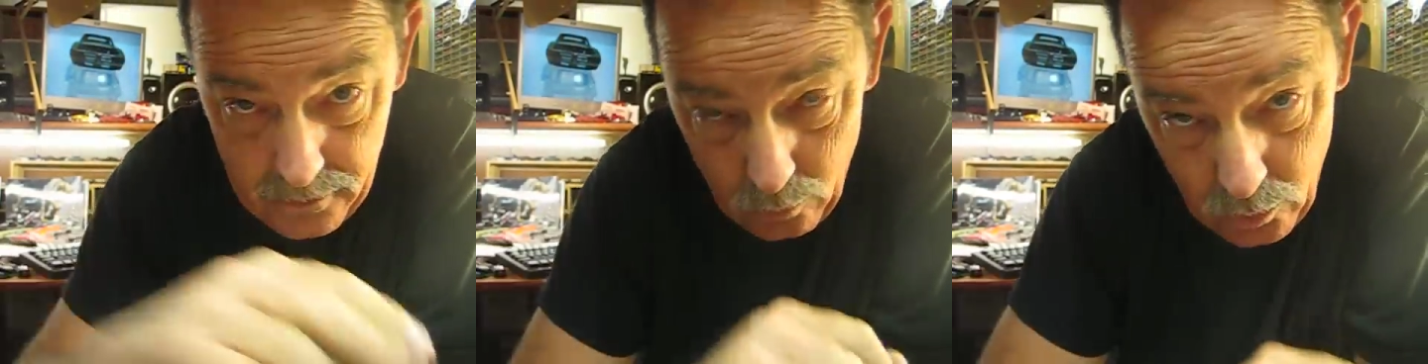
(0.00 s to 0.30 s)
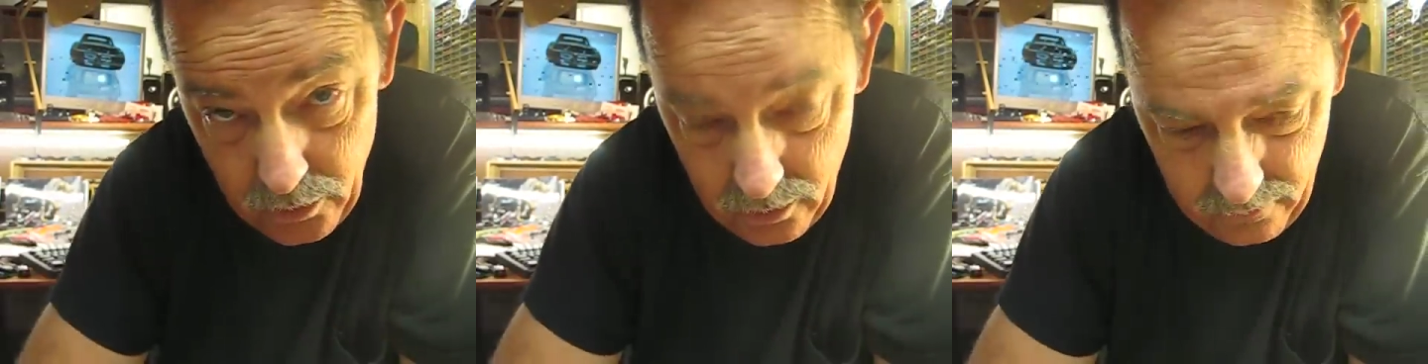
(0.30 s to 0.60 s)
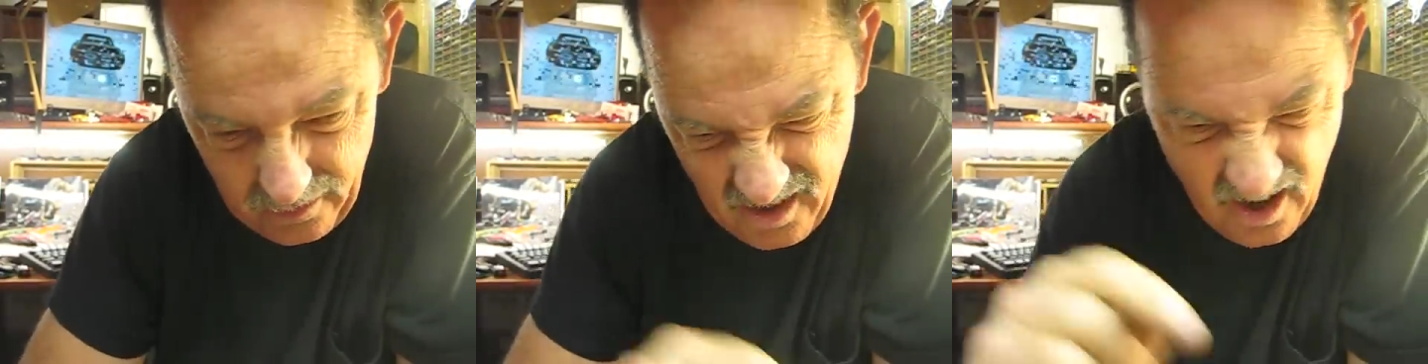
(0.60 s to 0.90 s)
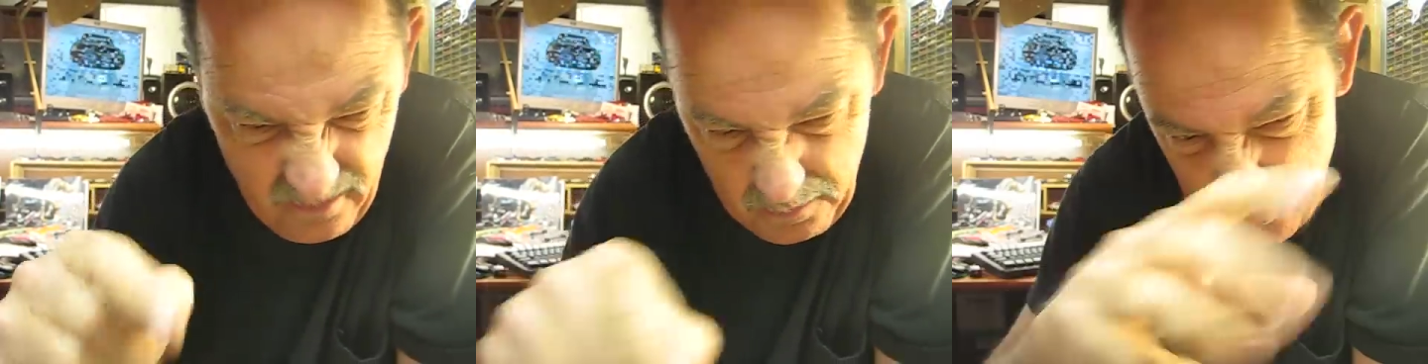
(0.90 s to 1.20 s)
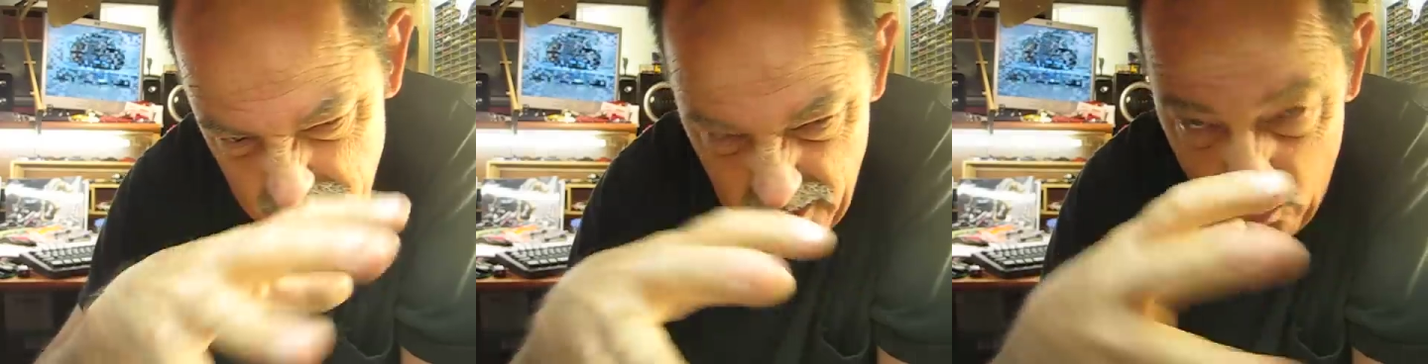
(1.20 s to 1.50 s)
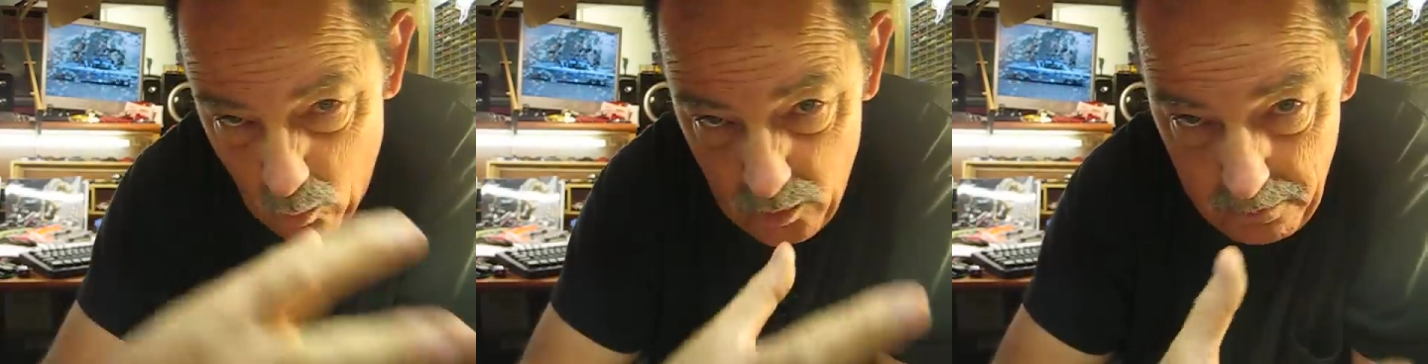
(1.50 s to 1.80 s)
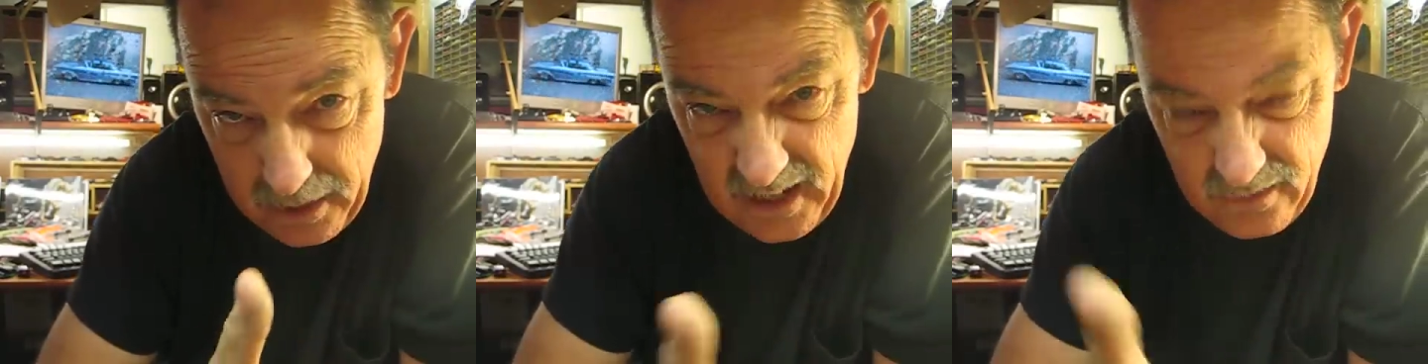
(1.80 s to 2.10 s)
of wood, you know, if you're gonna have to make some kind of a wood
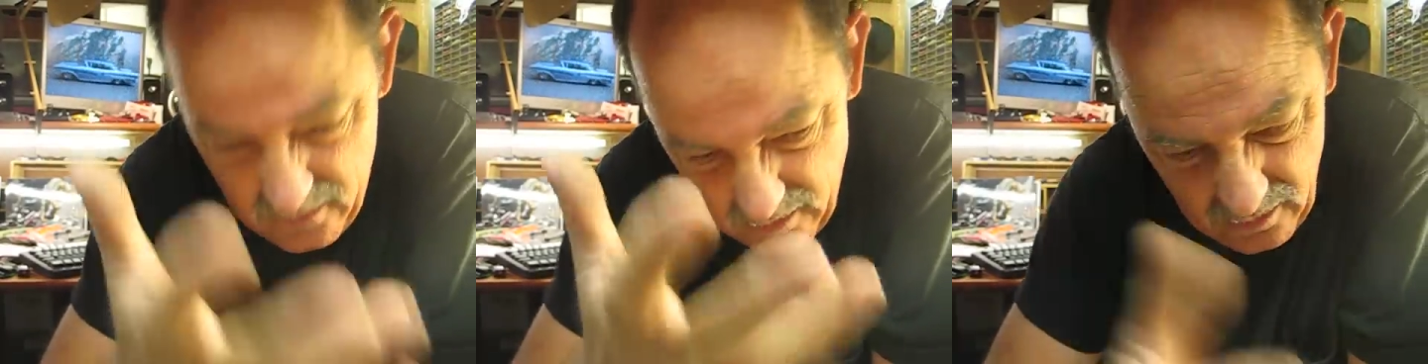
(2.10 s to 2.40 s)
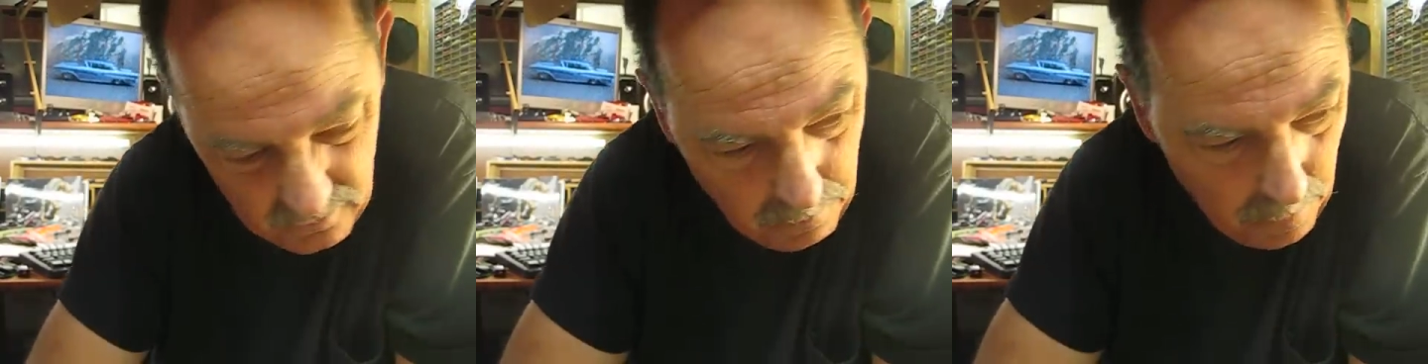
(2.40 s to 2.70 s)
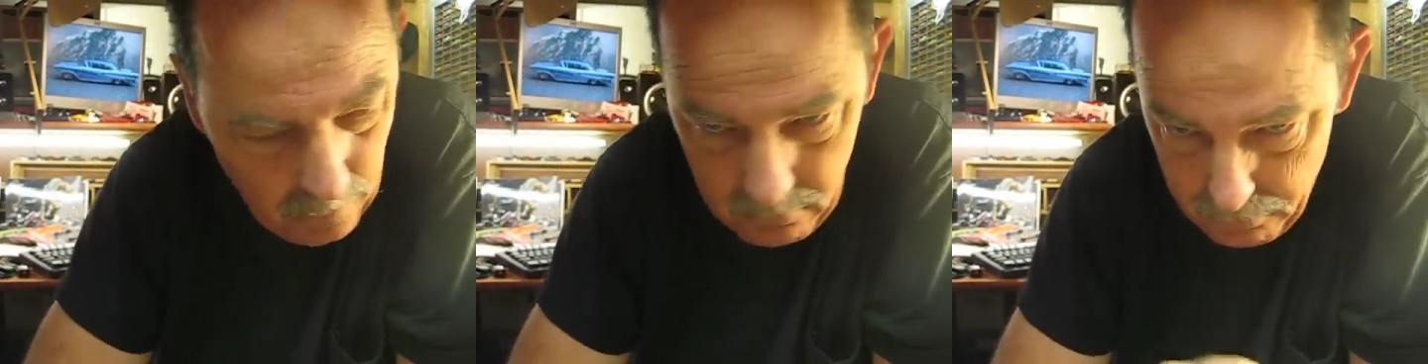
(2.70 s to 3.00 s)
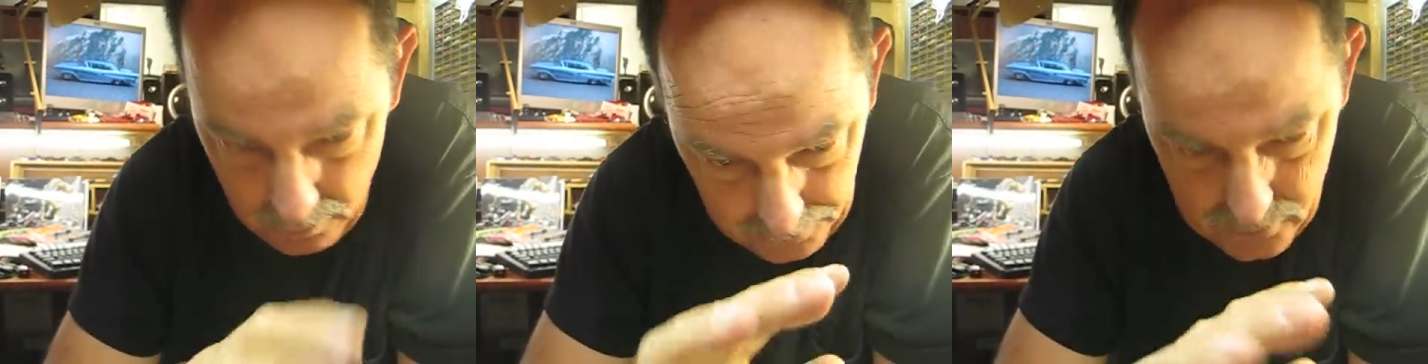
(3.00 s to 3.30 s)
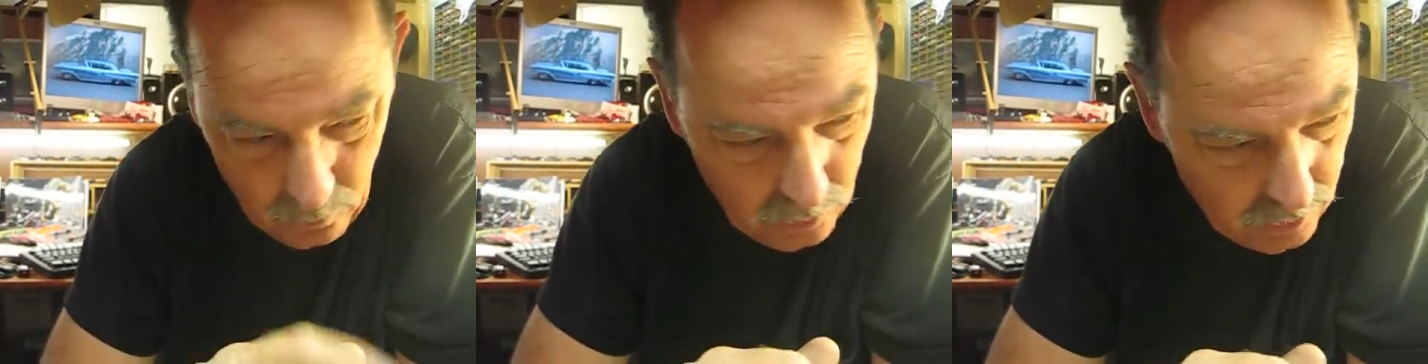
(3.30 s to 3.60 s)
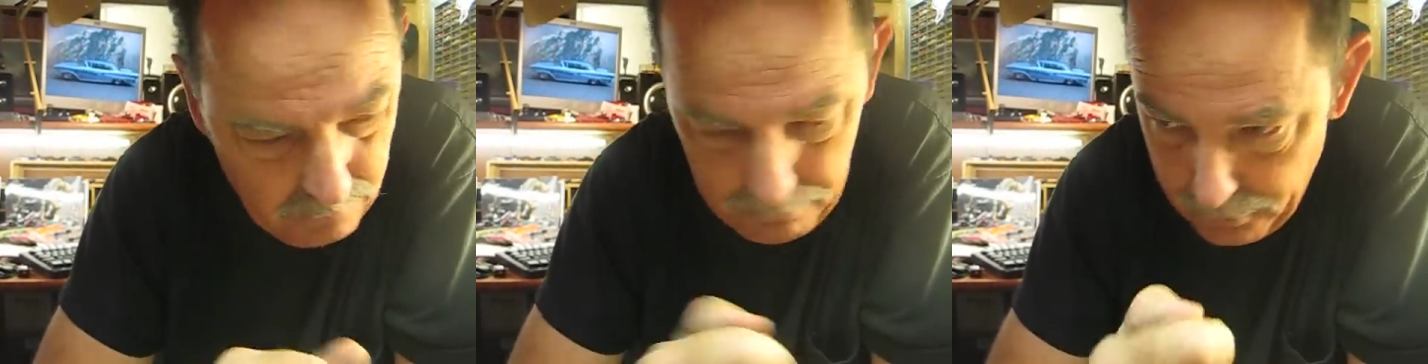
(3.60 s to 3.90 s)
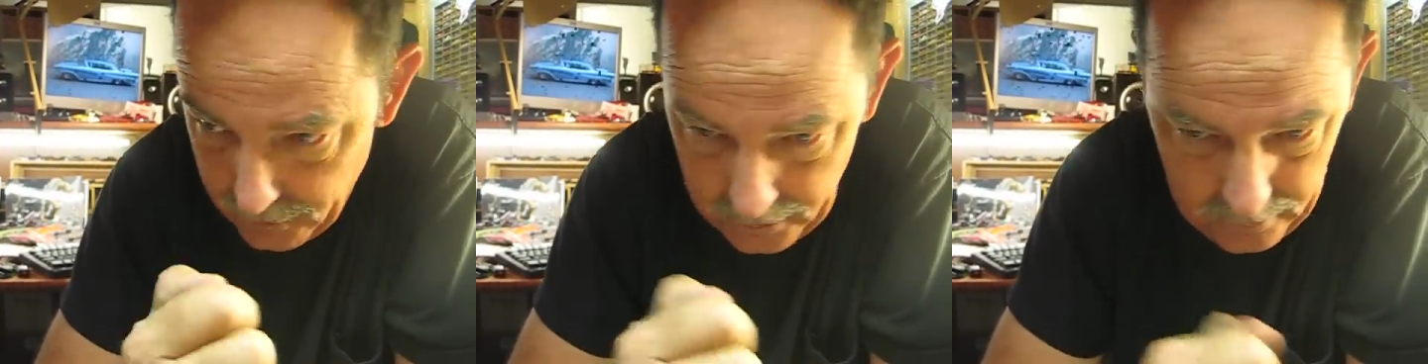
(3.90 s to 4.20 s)
base, you know. Put a piece of wood,
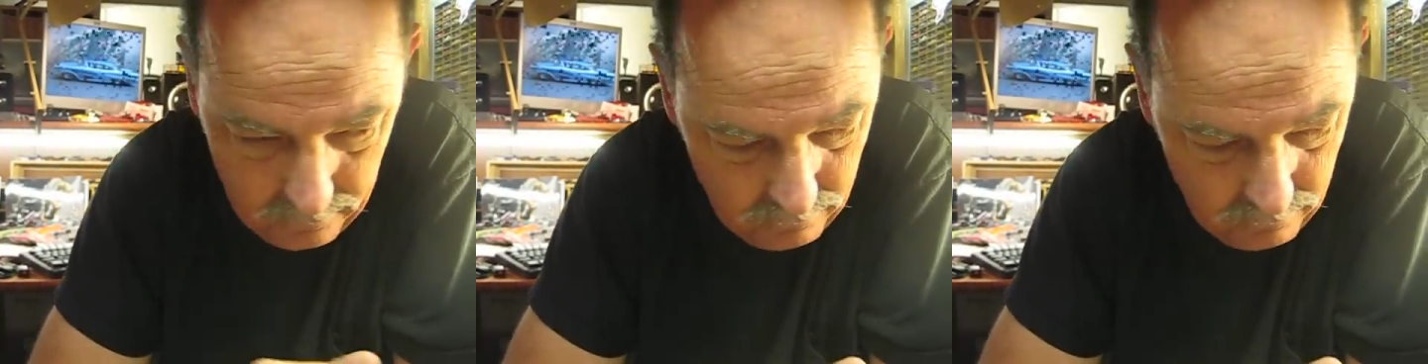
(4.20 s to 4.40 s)
plug it in,